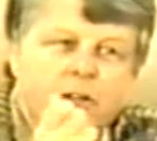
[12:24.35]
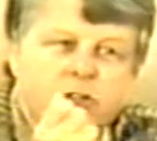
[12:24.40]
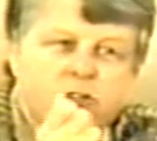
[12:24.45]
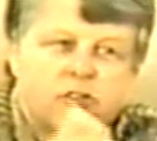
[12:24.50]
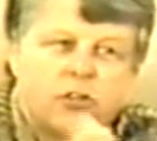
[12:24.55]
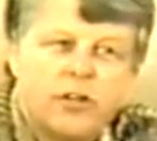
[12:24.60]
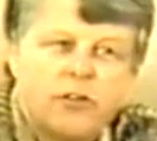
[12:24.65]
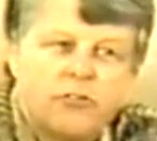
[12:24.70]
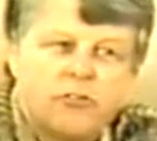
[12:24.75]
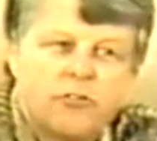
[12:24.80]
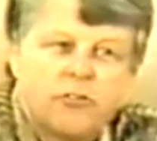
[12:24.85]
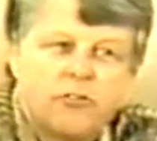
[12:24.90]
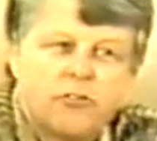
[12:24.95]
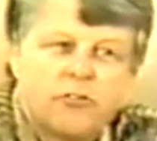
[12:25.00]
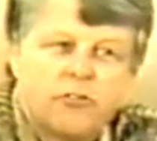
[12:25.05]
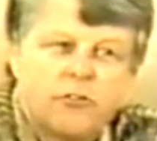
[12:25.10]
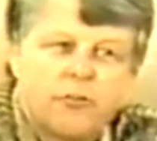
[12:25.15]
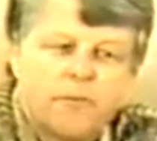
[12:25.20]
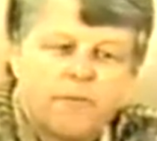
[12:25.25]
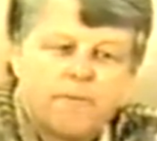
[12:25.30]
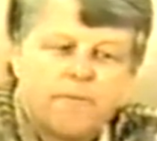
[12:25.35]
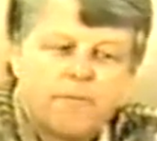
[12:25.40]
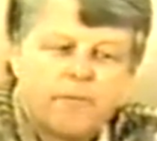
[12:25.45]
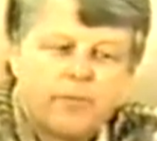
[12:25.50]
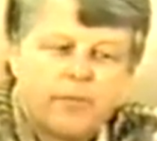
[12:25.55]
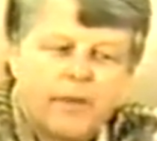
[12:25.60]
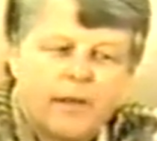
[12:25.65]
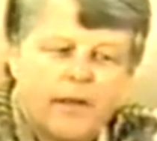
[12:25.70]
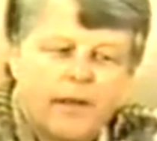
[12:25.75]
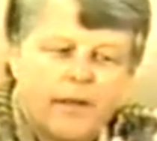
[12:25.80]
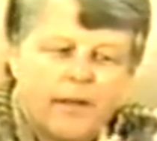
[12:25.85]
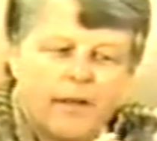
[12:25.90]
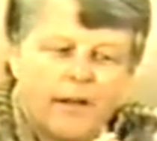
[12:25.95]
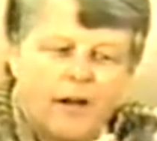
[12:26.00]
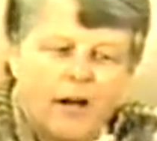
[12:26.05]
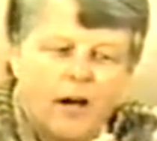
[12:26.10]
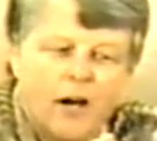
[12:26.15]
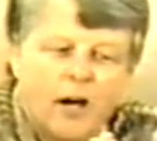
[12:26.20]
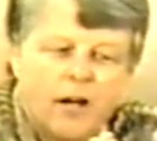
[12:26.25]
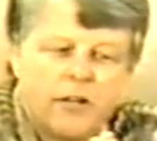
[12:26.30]
Jesus,
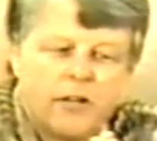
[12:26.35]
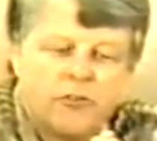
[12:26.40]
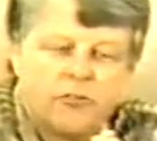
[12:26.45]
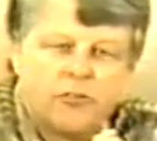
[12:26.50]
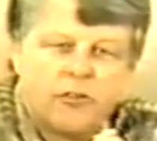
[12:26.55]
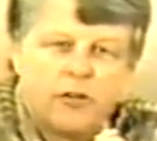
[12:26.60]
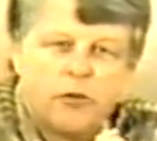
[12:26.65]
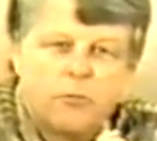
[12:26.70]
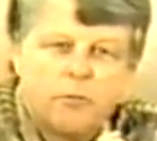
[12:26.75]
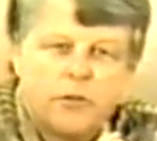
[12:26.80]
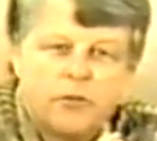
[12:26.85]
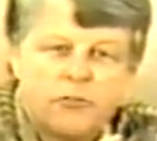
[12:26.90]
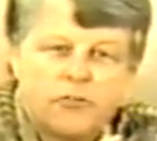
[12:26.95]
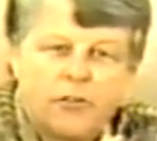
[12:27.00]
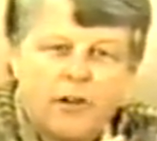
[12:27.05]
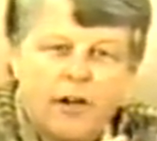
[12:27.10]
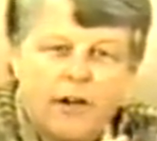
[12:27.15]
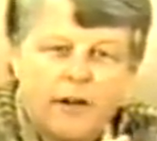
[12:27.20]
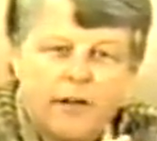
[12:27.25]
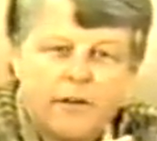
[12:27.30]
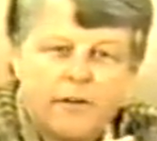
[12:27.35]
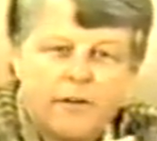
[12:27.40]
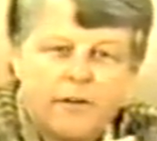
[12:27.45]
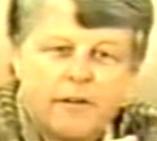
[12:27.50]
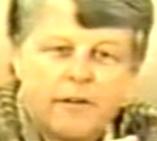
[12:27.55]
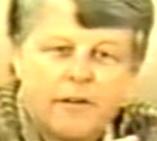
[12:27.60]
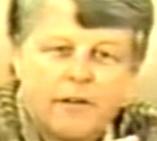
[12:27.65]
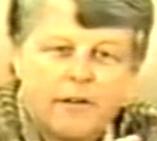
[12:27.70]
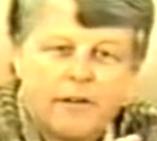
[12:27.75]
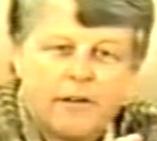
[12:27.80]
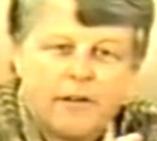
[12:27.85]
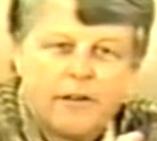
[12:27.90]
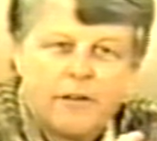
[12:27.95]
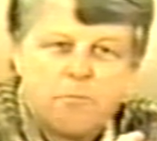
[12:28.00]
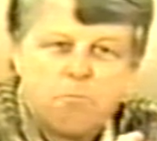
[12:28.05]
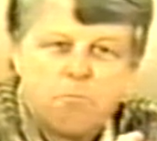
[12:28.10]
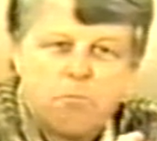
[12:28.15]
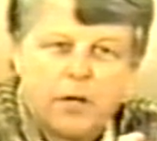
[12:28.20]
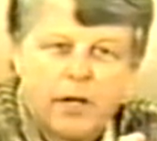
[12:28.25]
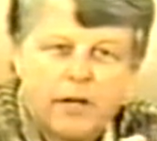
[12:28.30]
on his human side,
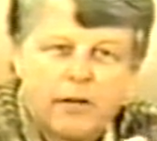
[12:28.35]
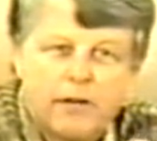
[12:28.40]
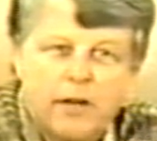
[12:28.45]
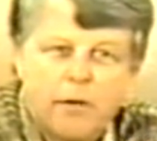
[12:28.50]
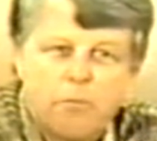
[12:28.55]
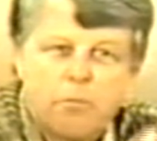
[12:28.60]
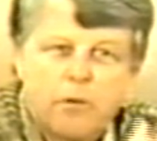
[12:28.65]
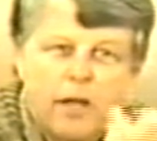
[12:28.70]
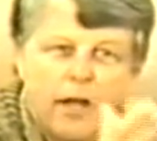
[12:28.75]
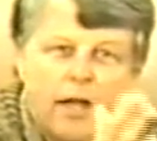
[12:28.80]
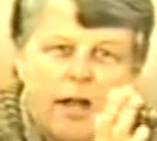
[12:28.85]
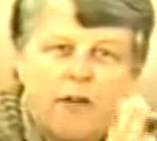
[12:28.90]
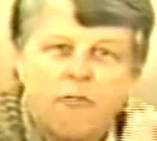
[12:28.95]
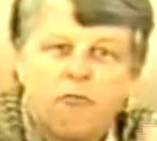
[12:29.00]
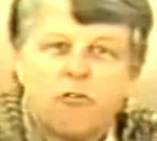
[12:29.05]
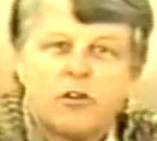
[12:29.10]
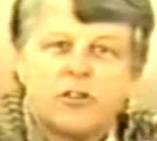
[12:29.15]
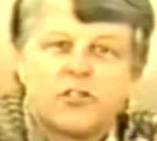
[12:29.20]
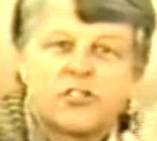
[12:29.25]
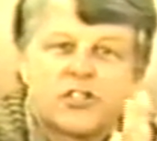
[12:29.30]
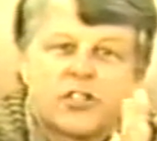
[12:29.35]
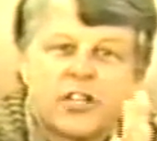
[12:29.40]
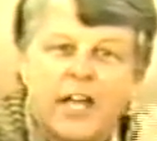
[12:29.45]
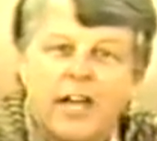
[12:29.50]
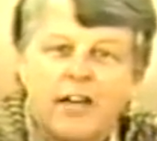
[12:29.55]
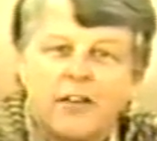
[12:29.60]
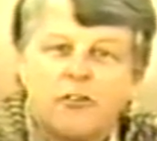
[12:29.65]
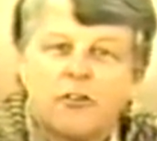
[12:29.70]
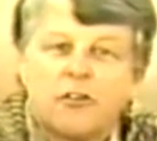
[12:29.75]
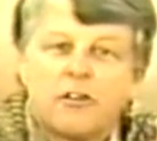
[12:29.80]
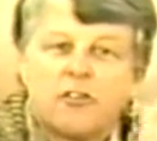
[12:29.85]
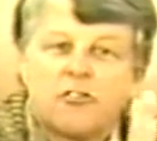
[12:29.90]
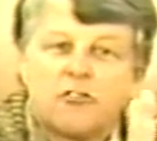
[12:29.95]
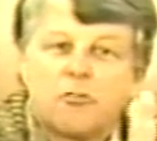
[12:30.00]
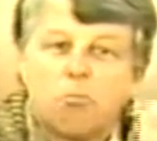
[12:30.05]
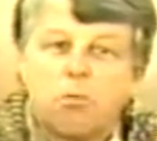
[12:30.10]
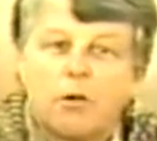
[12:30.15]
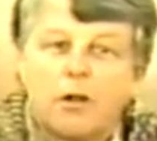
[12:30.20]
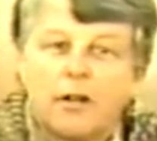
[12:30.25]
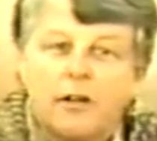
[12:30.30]
picked up every scandalous
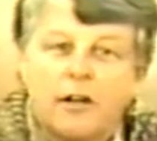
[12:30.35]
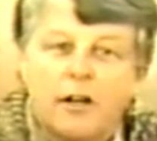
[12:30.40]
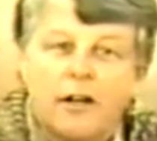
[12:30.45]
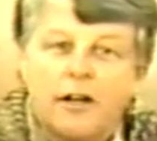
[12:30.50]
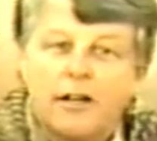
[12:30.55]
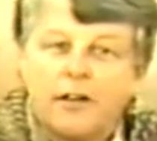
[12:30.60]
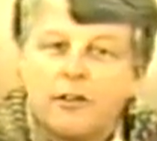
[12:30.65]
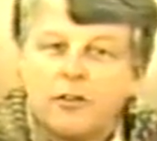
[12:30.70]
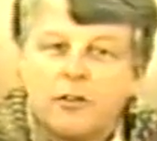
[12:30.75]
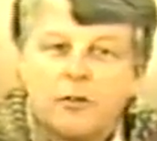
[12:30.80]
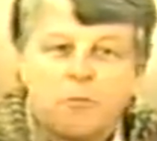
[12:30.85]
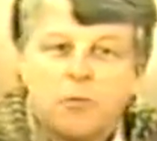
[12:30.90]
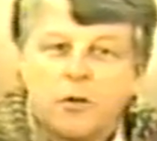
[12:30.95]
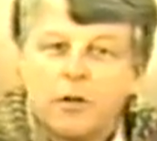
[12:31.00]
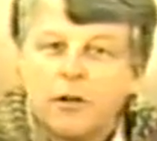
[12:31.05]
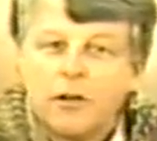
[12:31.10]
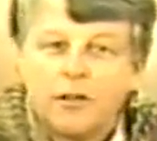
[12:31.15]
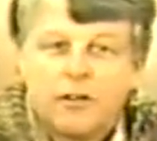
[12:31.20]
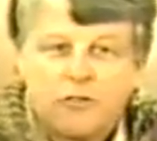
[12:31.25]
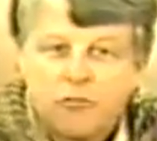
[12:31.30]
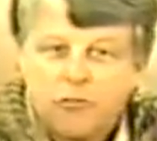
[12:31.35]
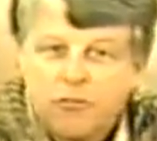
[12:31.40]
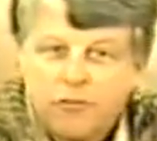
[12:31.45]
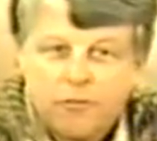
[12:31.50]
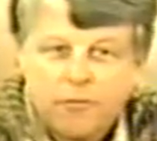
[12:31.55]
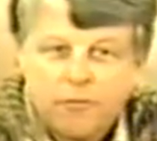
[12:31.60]
bloodline in the Middle East.